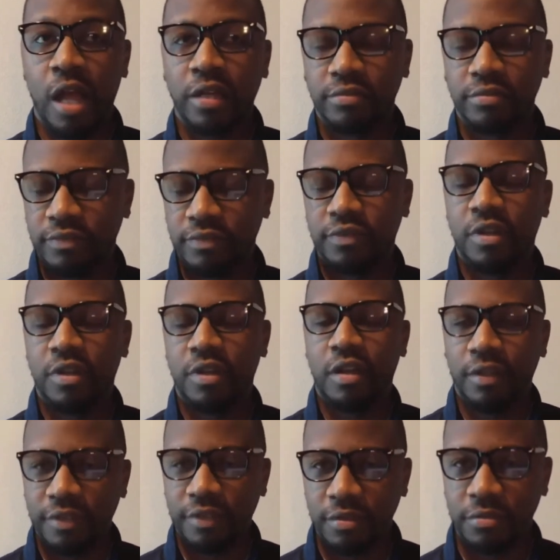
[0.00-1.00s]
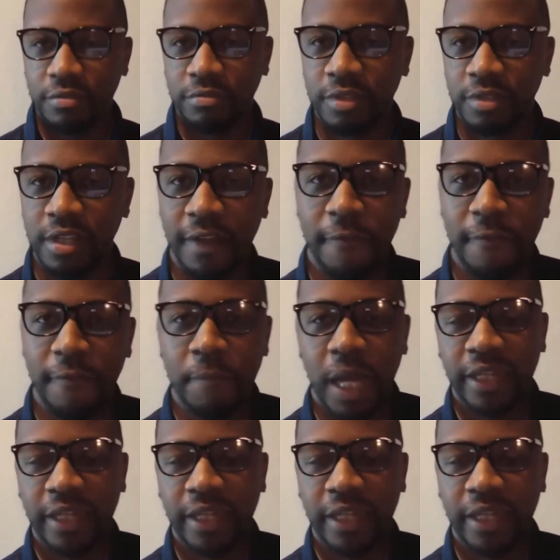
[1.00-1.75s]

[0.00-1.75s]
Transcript: For all of you might come